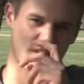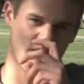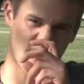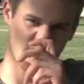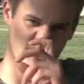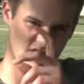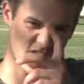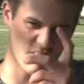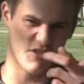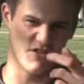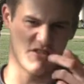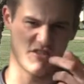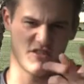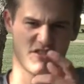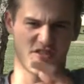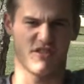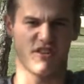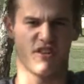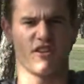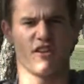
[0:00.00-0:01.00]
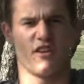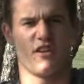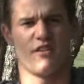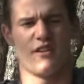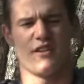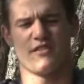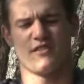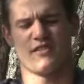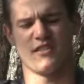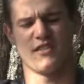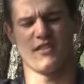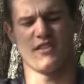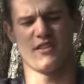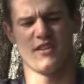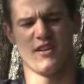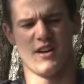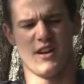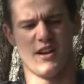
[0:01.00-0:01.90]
I actually originally started out as a